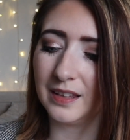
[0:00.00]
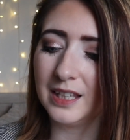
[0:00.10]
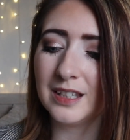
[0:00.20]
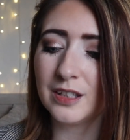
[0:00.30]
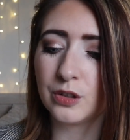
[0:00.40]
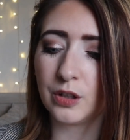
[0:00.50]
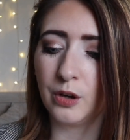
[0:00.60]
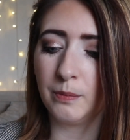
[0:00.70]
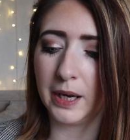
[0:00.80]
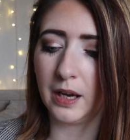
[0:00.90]
This is
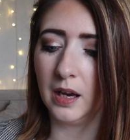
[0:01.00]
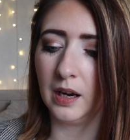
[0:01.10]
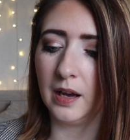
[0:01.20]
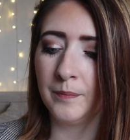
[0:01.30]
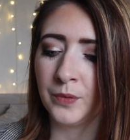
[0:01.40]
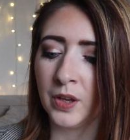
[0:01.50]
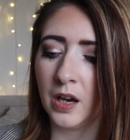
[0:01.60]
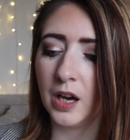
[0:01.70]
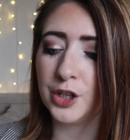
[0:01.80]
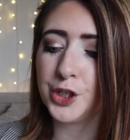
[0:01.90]
so my colour,
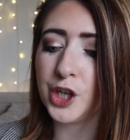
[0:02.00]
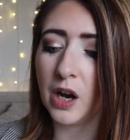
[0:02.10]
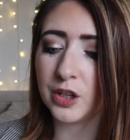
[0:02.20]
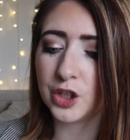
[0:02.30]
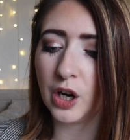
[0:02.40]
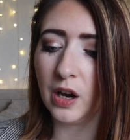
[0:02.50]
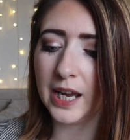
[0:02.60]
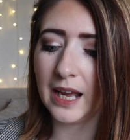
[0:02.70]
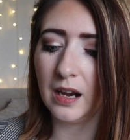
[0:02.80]
a chai